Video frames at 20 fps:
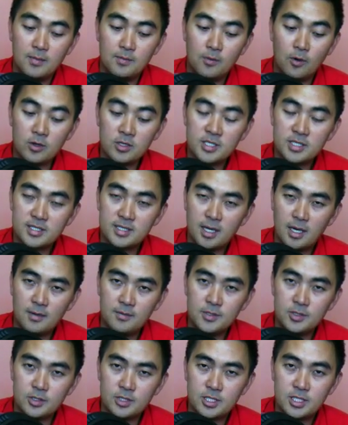Most of the
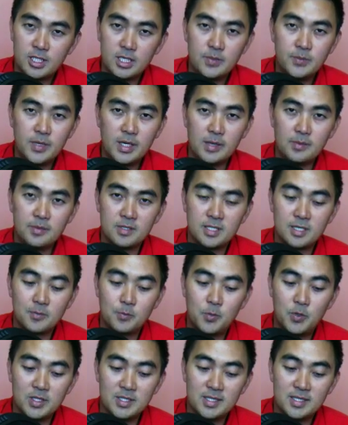times you'll still be able to
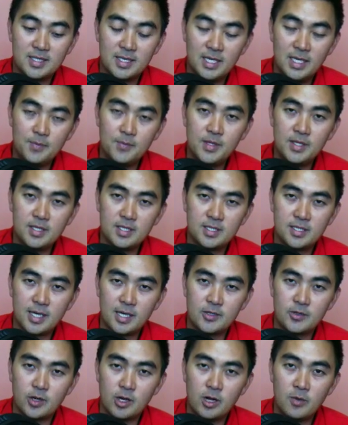keep these
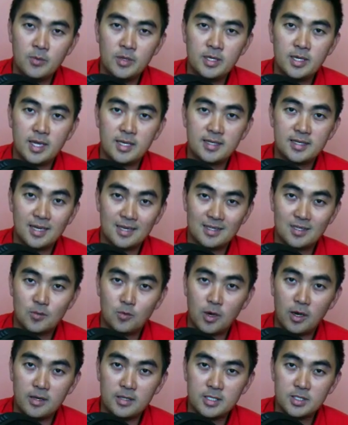inside your helmet and tuck the
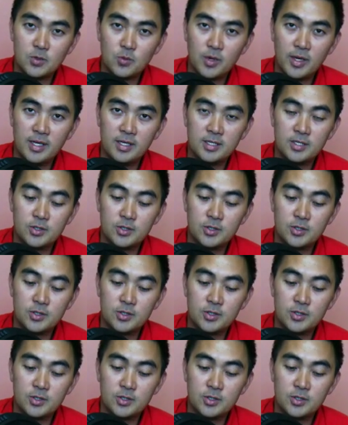wires away,